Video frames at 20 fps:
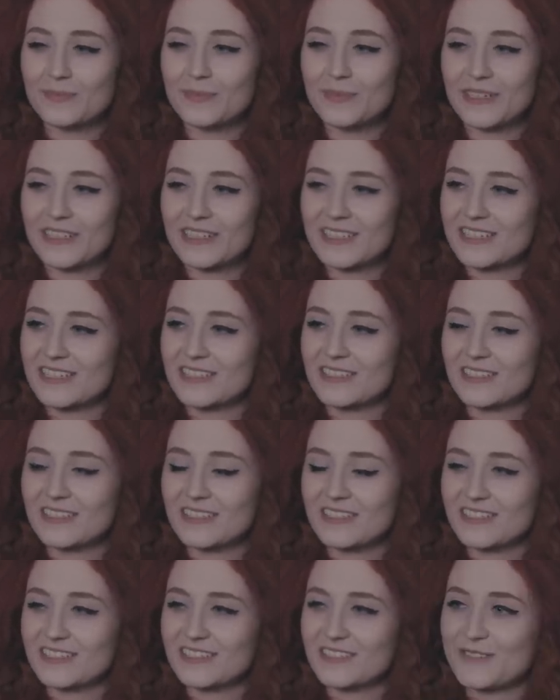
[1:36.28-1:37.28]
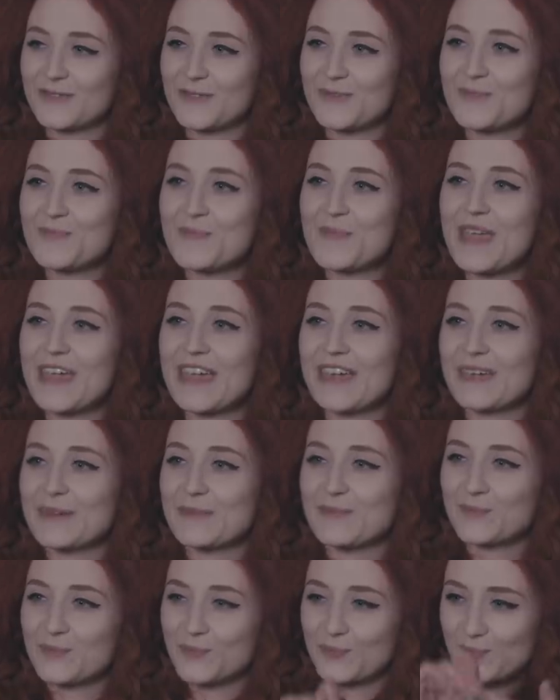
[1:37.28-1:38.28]
because you
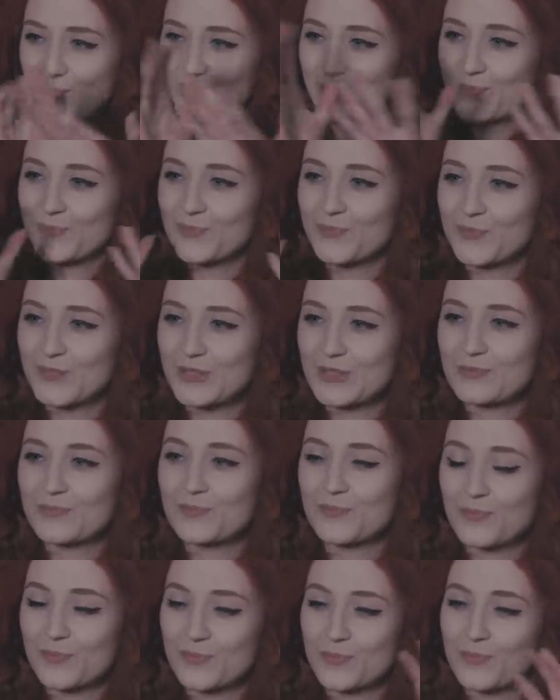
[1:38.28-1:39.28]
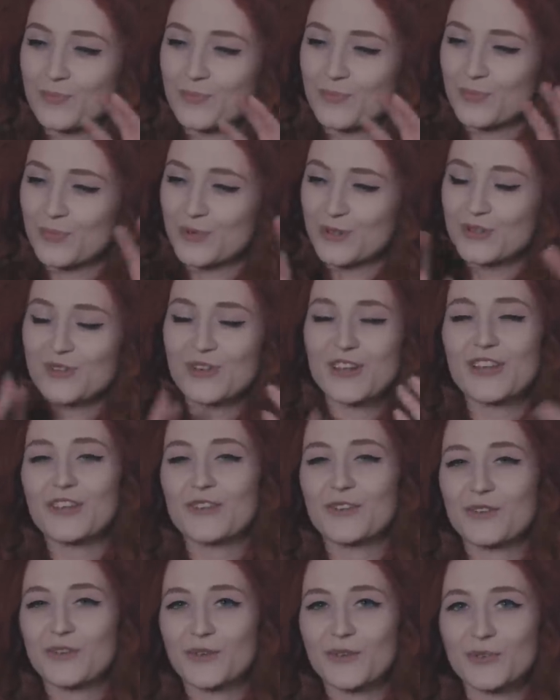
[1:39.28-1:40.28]
may portray
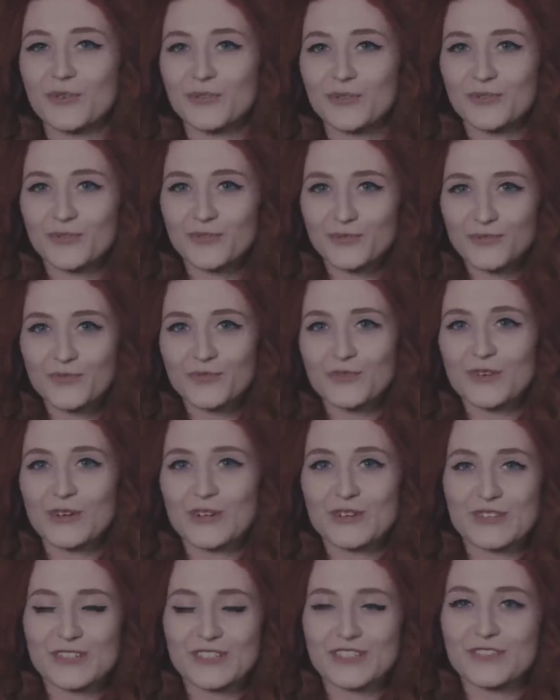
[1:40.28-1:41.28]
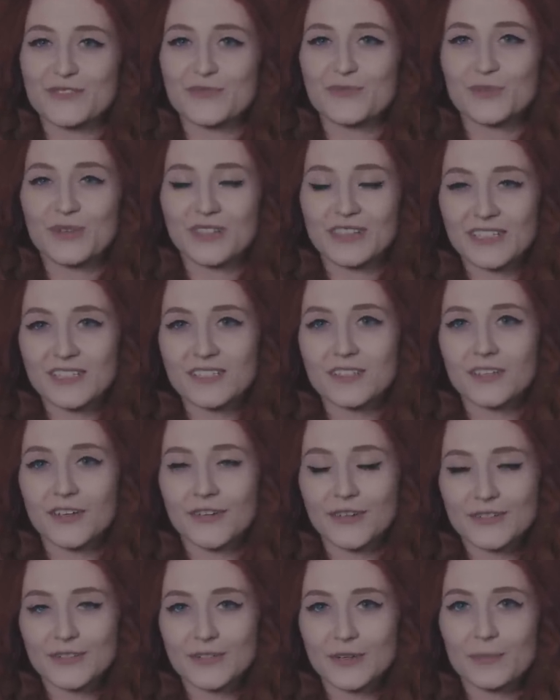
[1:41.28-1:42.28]
your own versions of what these
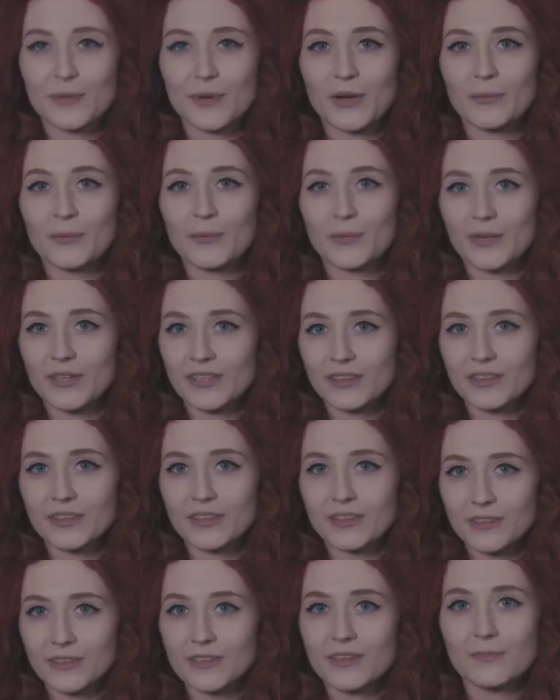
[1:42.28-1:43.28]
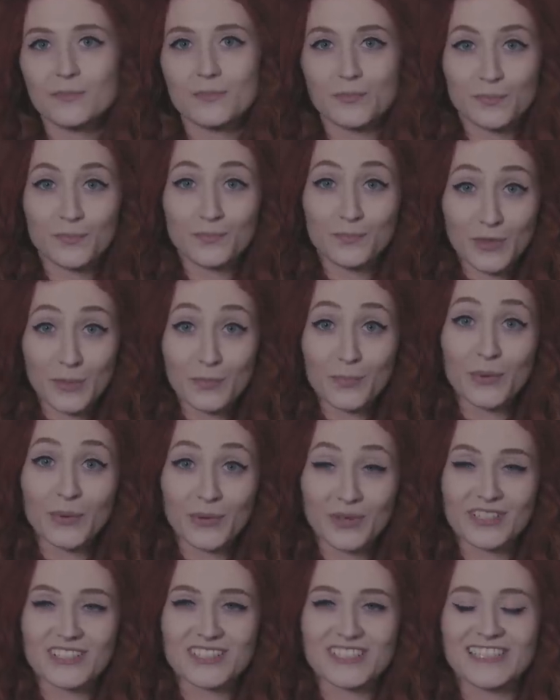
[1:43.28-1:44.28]
songs are about, but the
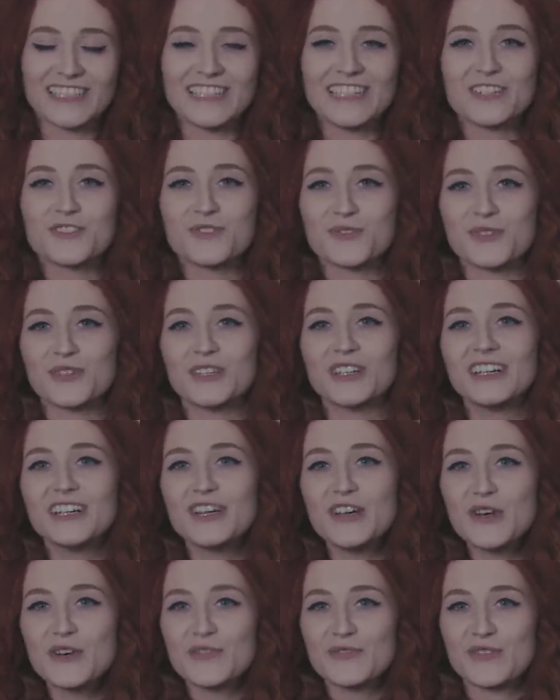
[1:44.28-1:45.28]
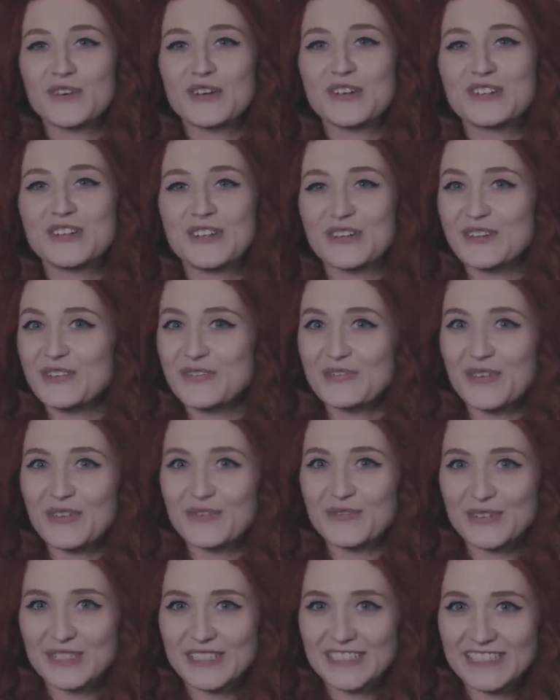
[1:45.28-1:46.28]
book is the literal version of
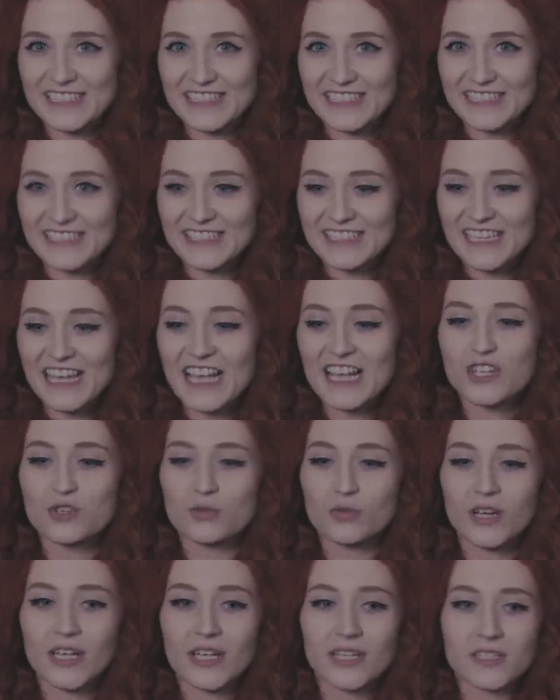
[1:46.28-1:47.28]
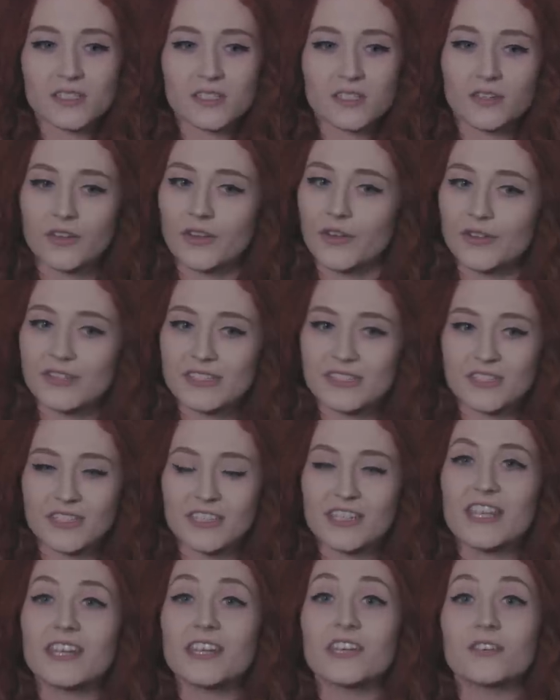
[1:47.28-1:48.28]
everything, the actual ins and outs, the
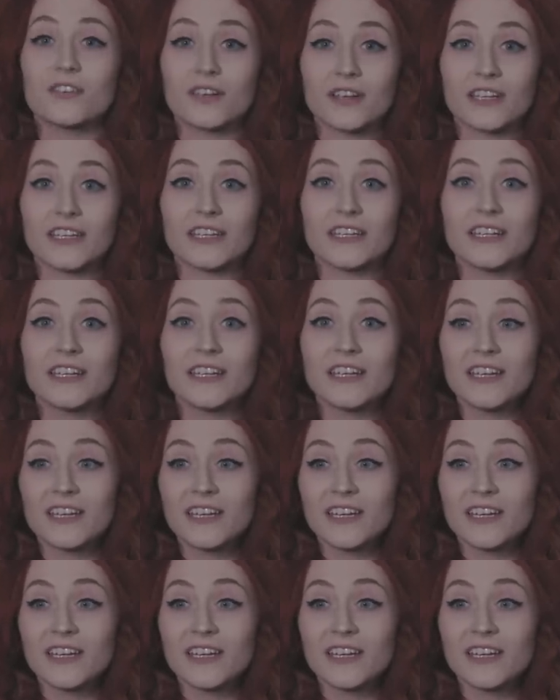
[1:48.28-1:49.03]
nitty gritty.